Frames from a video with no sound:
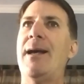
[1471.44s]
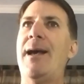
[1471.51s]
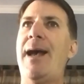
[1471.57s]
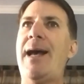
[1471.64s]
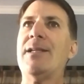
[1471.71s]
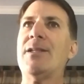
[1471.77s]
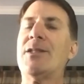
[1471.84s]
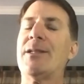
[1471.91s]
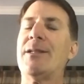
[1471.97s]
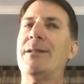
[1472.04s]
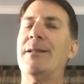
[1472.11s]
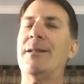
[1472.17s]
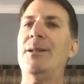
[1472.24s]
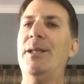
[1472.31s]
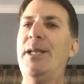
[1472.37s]
has
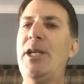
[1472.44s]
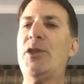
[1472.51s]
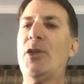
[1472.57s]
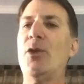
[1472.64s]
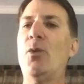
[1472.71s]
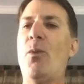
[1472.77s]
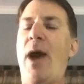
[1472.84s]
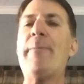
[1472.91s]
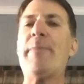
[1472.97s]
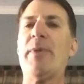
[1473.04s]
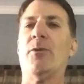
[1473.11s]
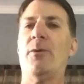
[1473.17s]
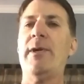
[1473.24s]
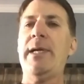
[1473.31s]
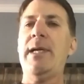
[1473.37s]
lethal
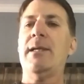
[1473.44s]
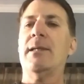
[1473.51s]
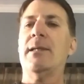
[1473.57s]
weaponry.